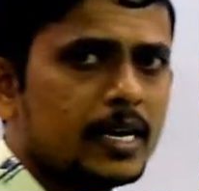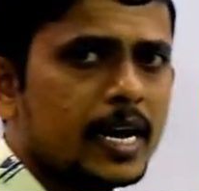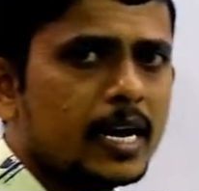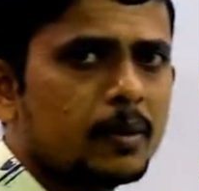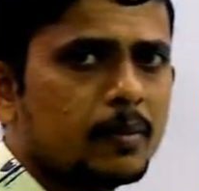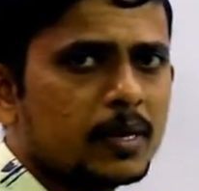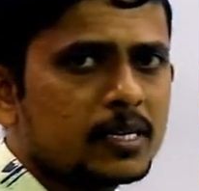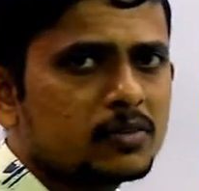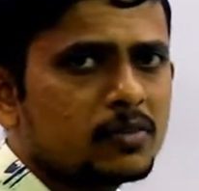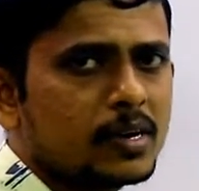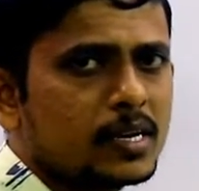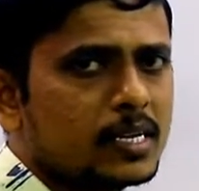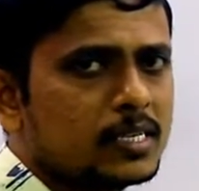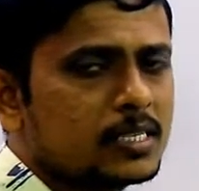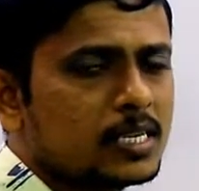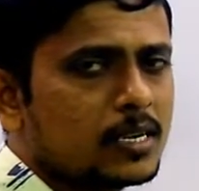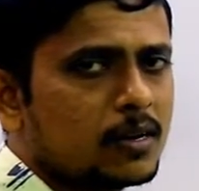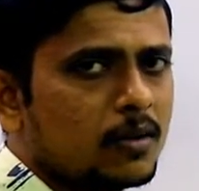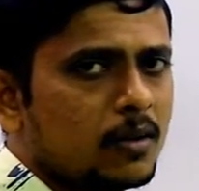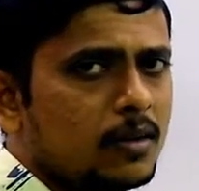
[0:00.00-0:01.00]
8 plus 1
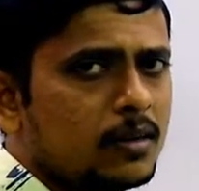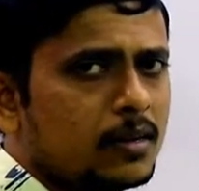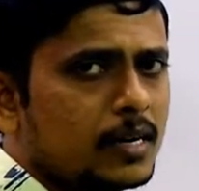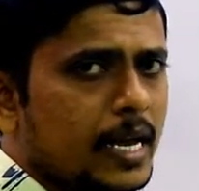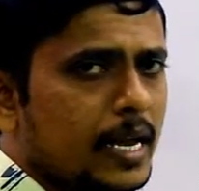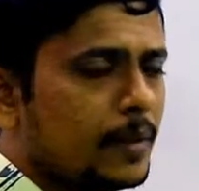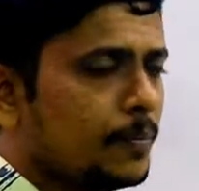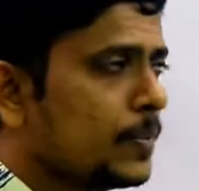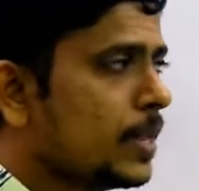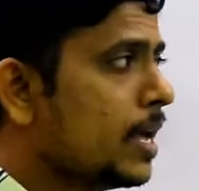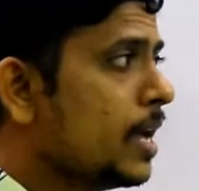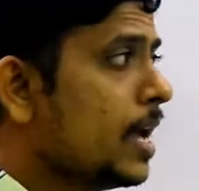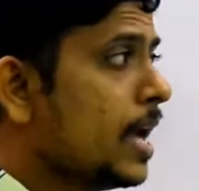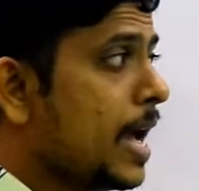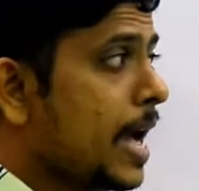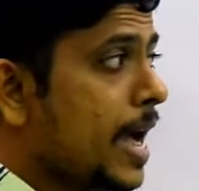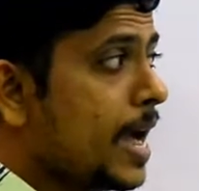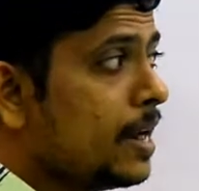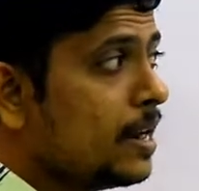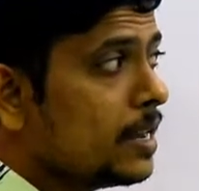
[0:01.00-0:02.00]
is equal to 9.
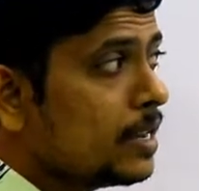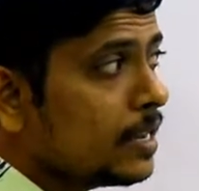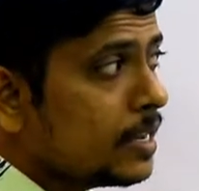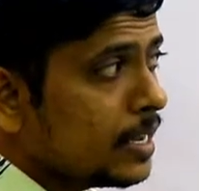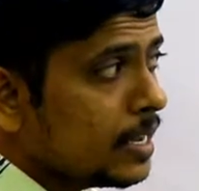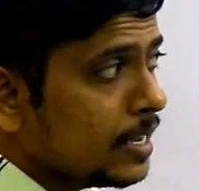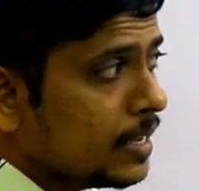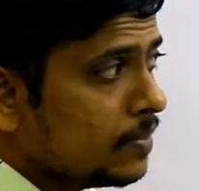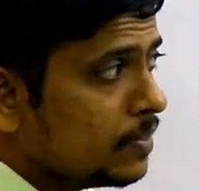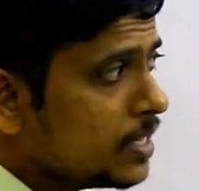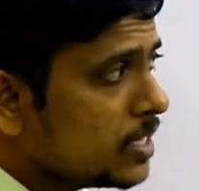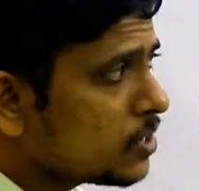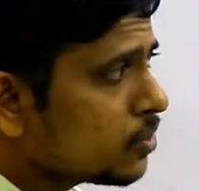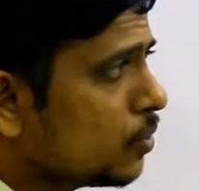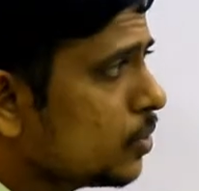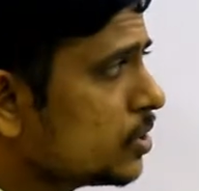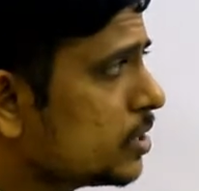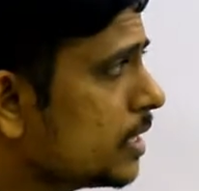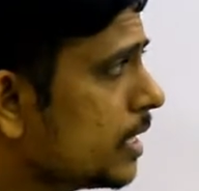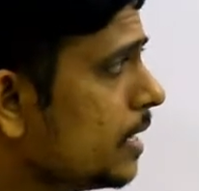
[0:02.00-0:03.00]
And in this
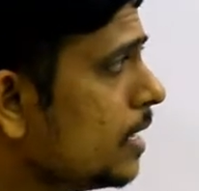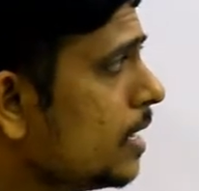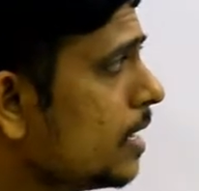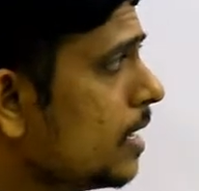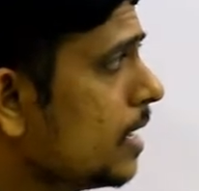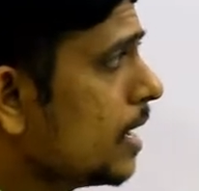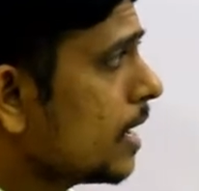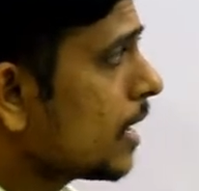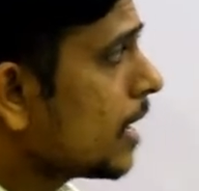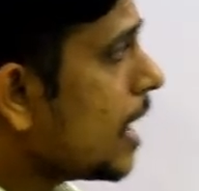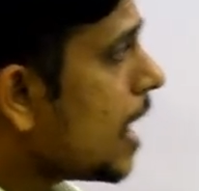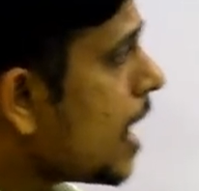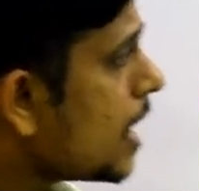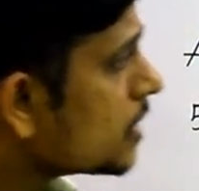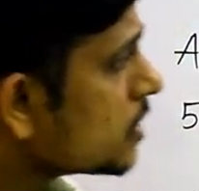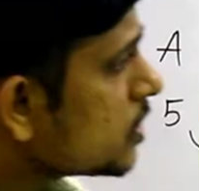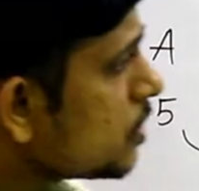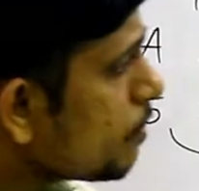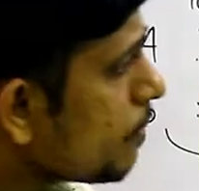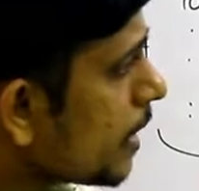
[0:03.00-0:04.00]
question,
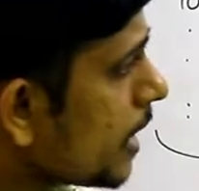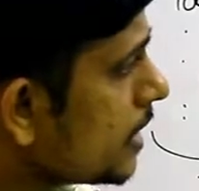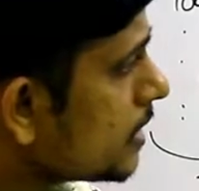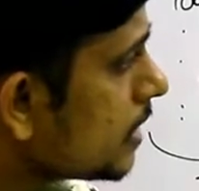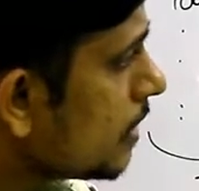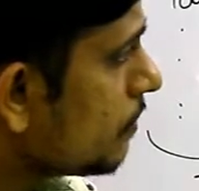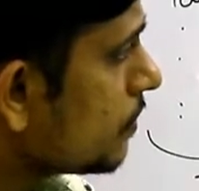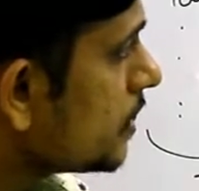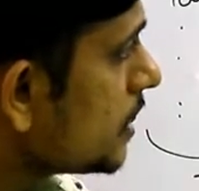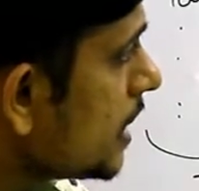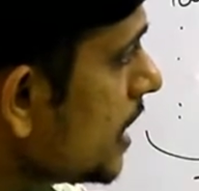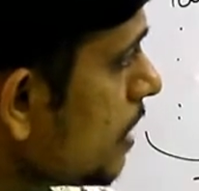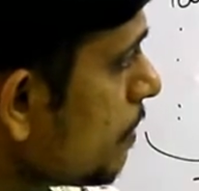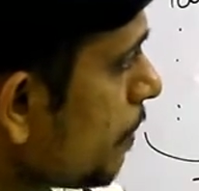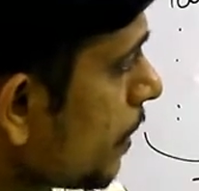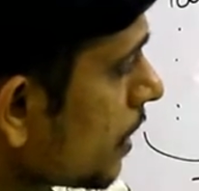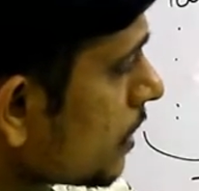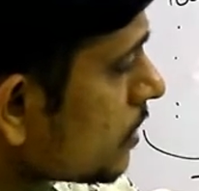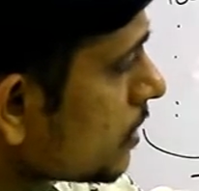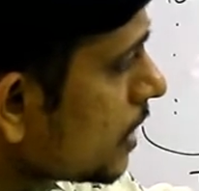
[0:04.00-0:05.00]
cost price of C
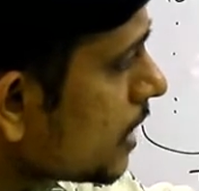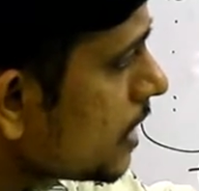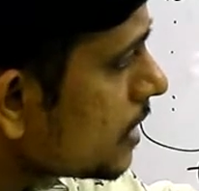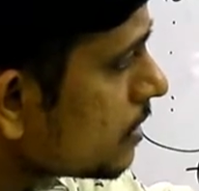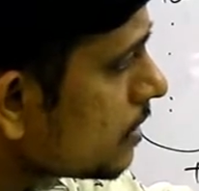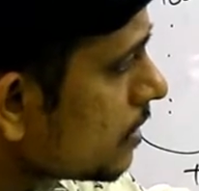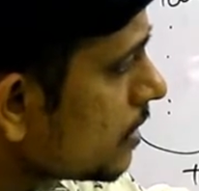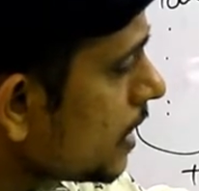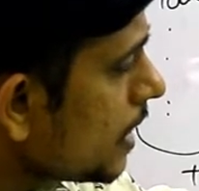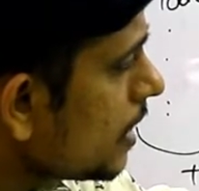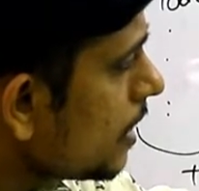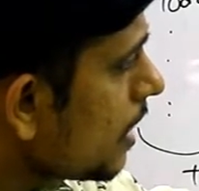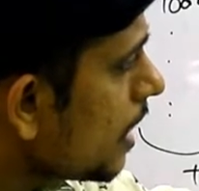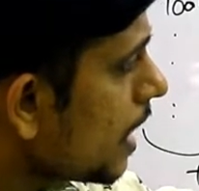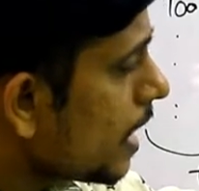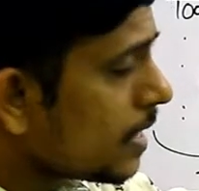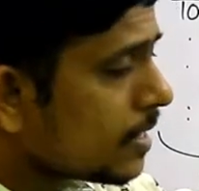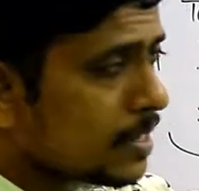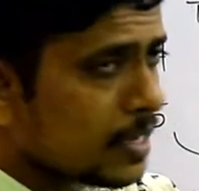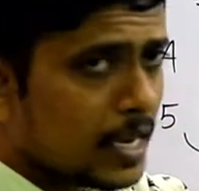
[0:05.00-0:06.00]
purchased the
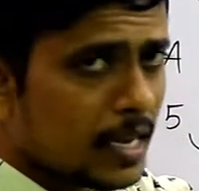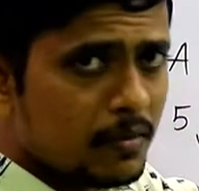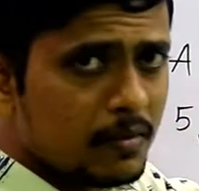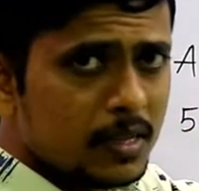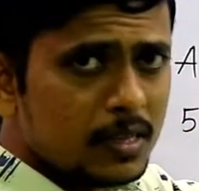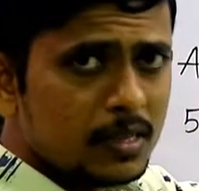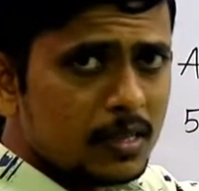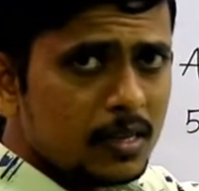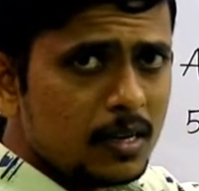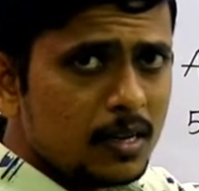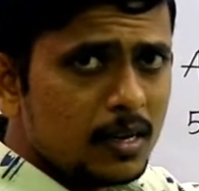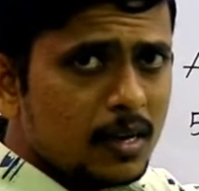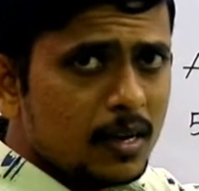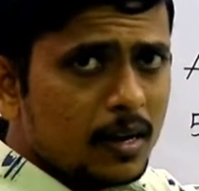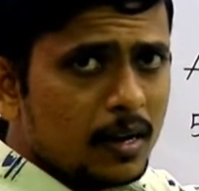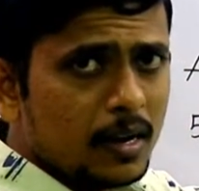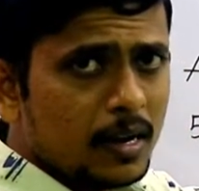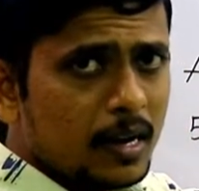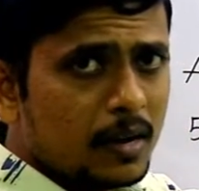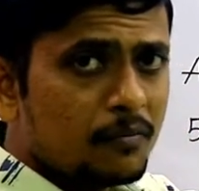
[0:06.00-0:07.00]
article with
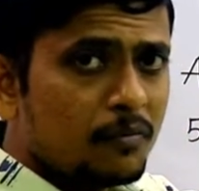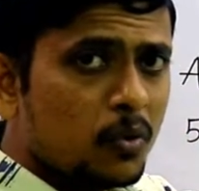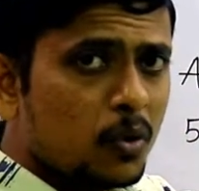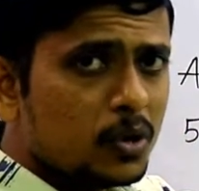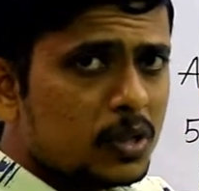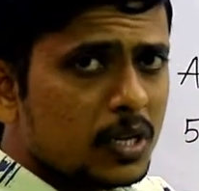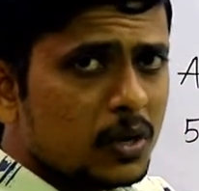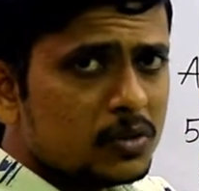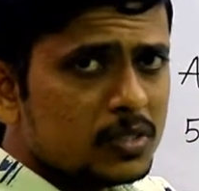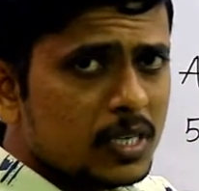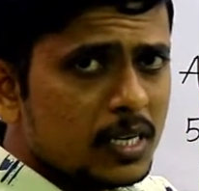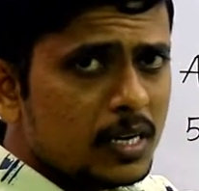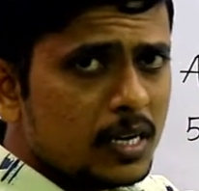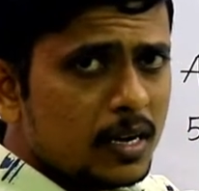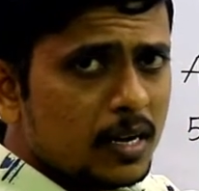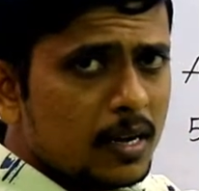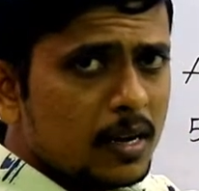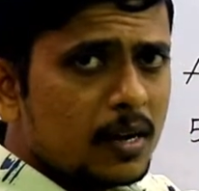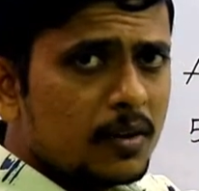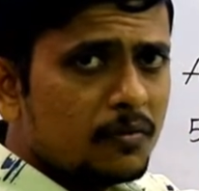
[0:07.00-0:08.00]

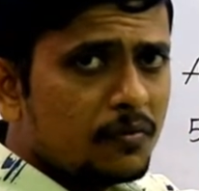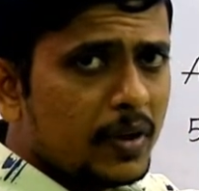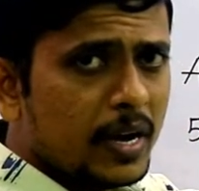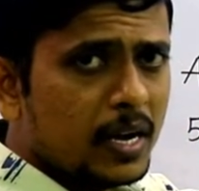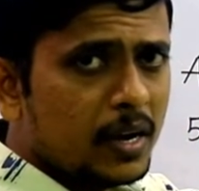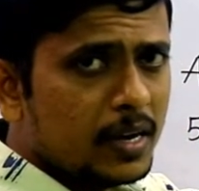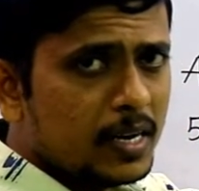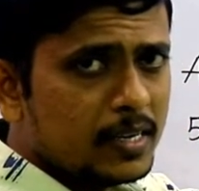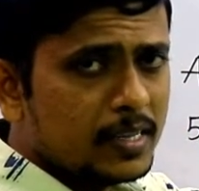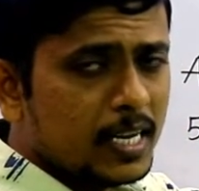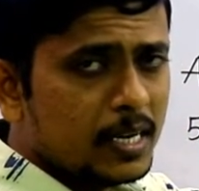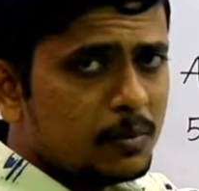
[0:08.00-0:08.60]
4,500.